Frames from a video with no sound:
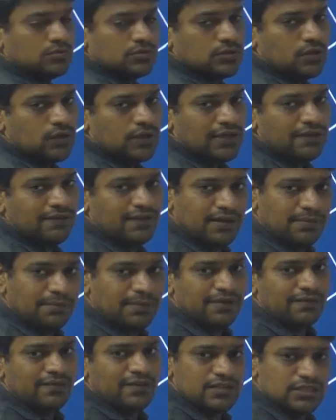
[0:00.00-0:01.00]
Okay, when
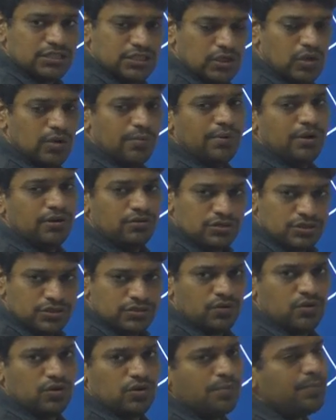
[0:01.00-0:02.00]
B1 is equal to B2 is
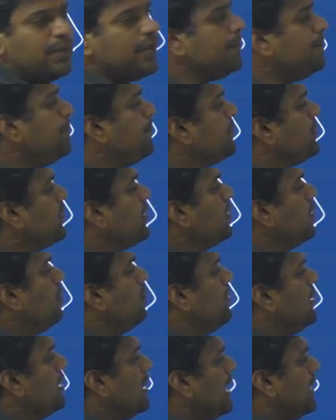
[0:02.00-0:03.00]
equal to B,
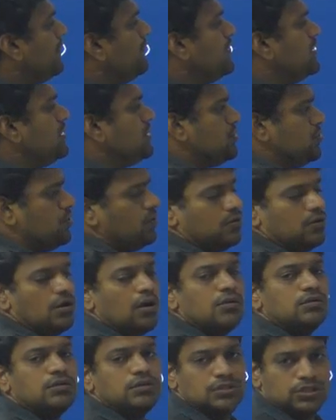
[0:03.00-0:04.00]
when R1 is equal to
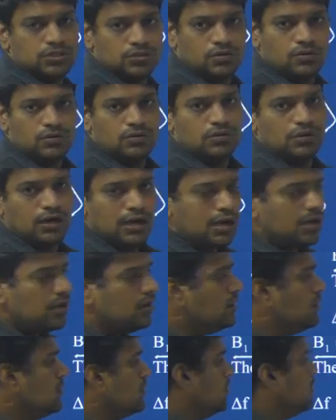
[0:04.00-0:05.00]
R2 is equal to
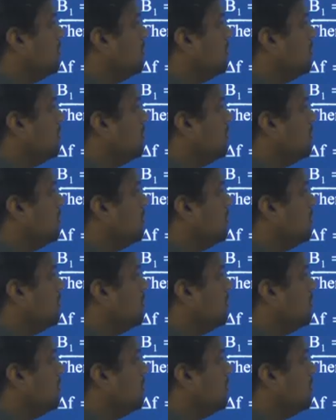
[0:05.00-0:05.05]
R,